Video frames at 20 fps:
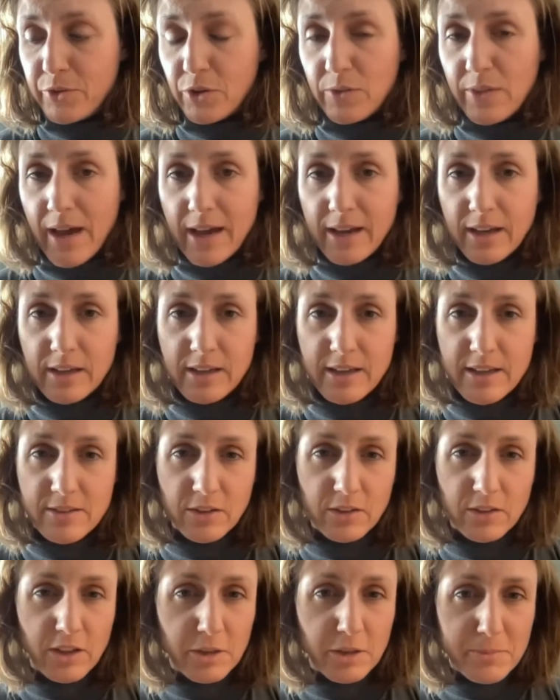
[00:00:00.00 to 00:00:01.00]
that
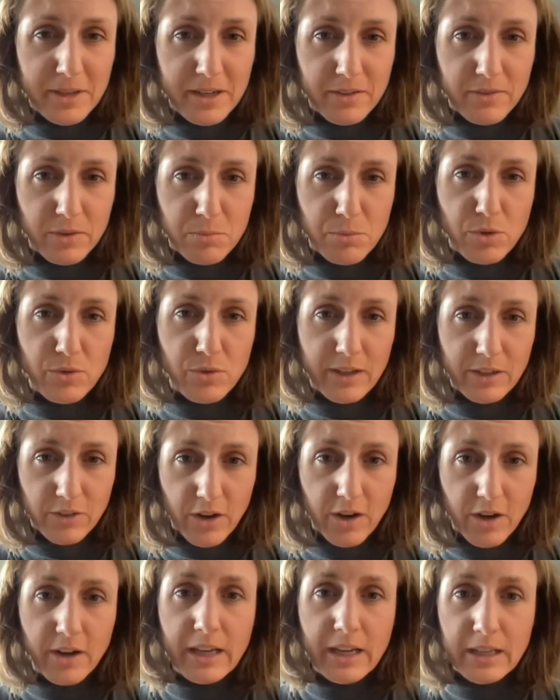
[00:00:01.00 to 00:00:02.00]
is a little bit of a moving
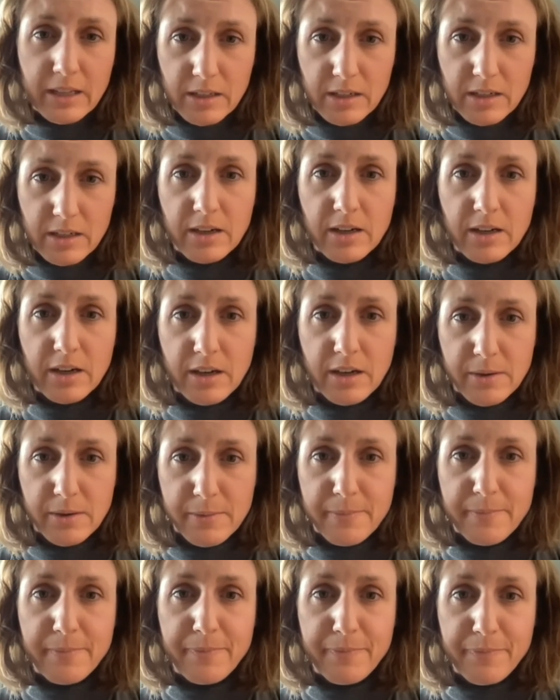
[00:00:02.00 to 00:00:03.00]
target.
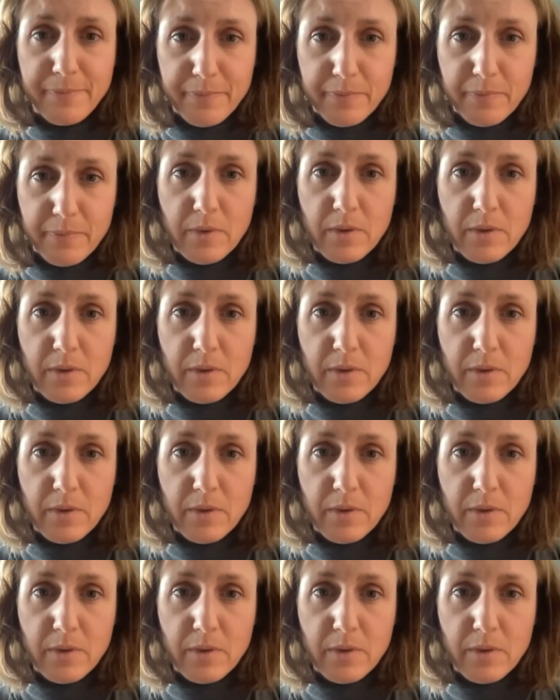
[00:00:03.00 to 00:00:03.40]
But